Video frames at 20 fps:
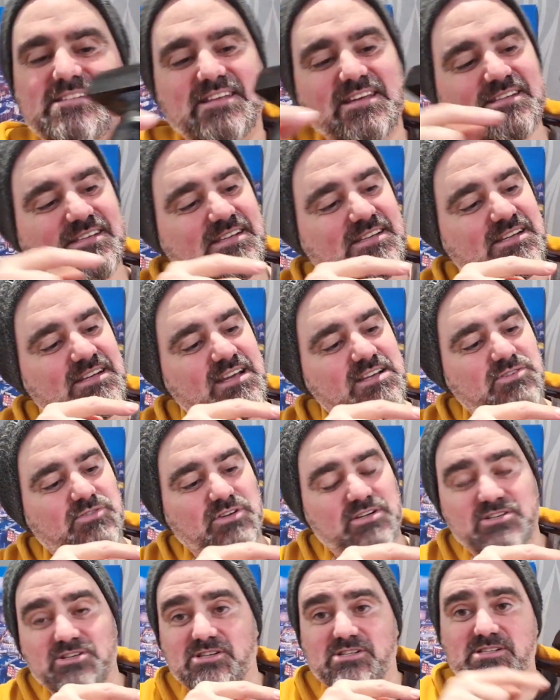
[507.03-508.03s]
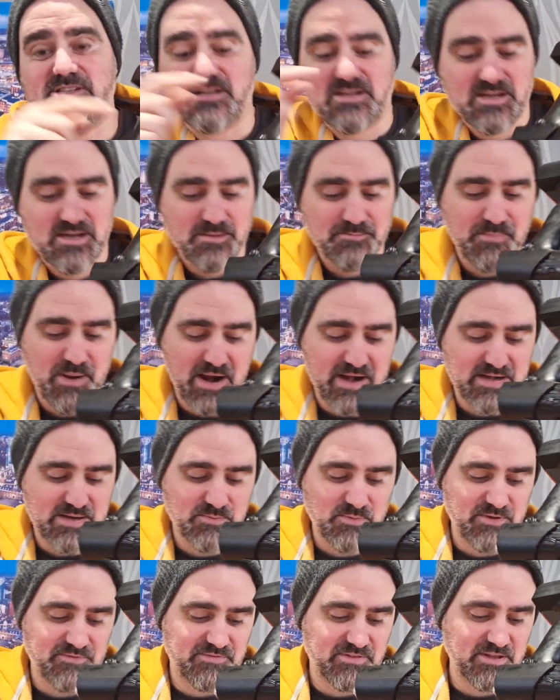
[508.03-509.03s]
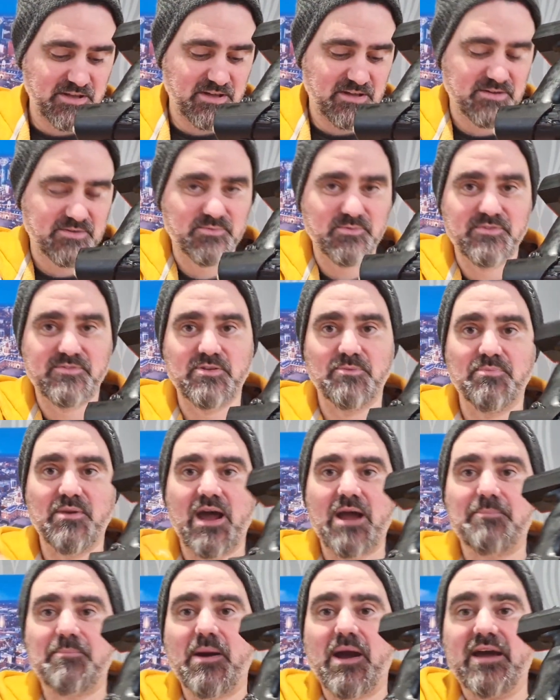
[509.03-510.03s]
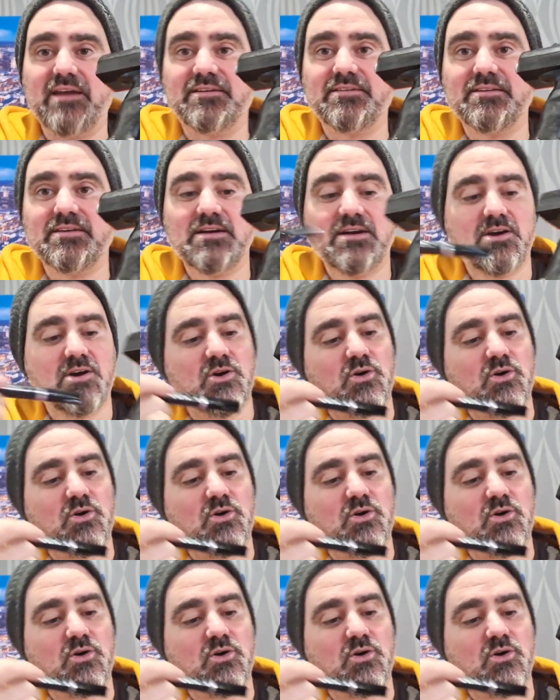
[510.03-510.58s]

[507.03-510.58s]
This is literally just painting with the black pen